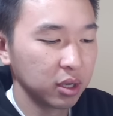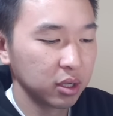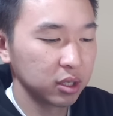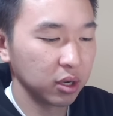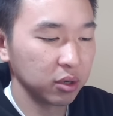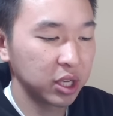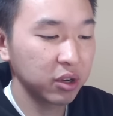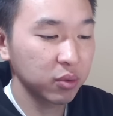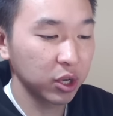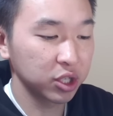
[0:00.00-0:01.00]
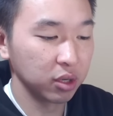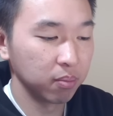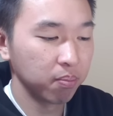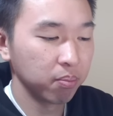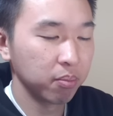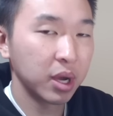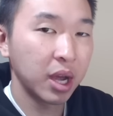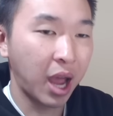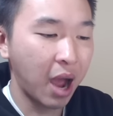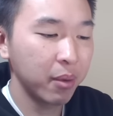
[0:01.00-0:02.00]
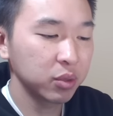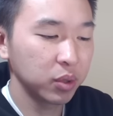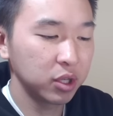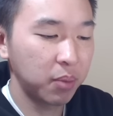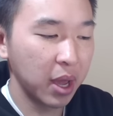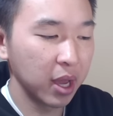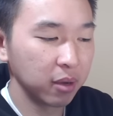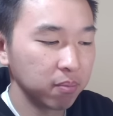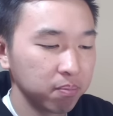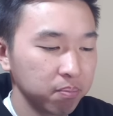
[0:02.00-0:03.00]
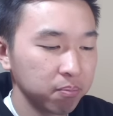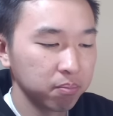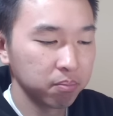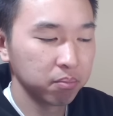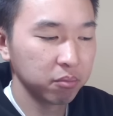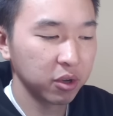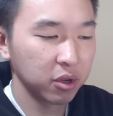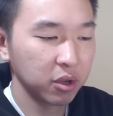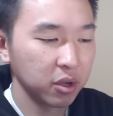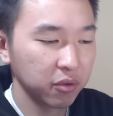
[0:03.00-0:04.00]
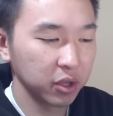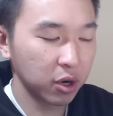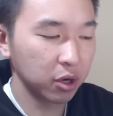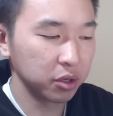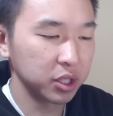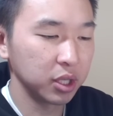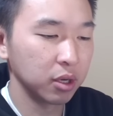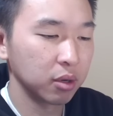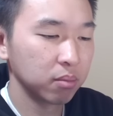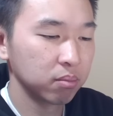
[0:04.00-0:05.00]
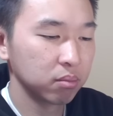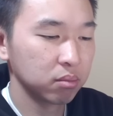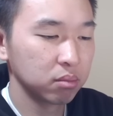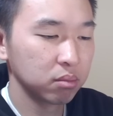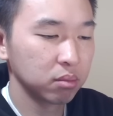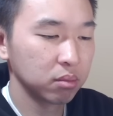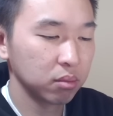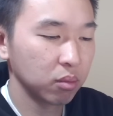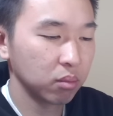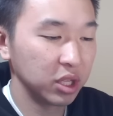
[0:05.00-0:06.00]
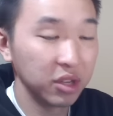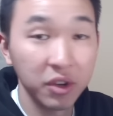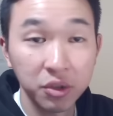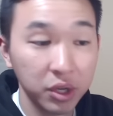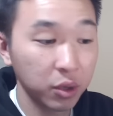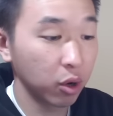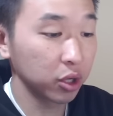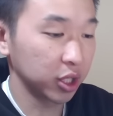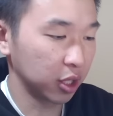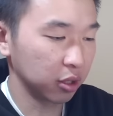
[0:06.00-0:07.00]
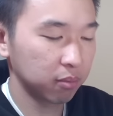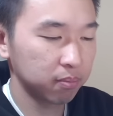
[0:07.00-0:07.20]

So serious question. How much would you pay for the card you see here? Individually or all together?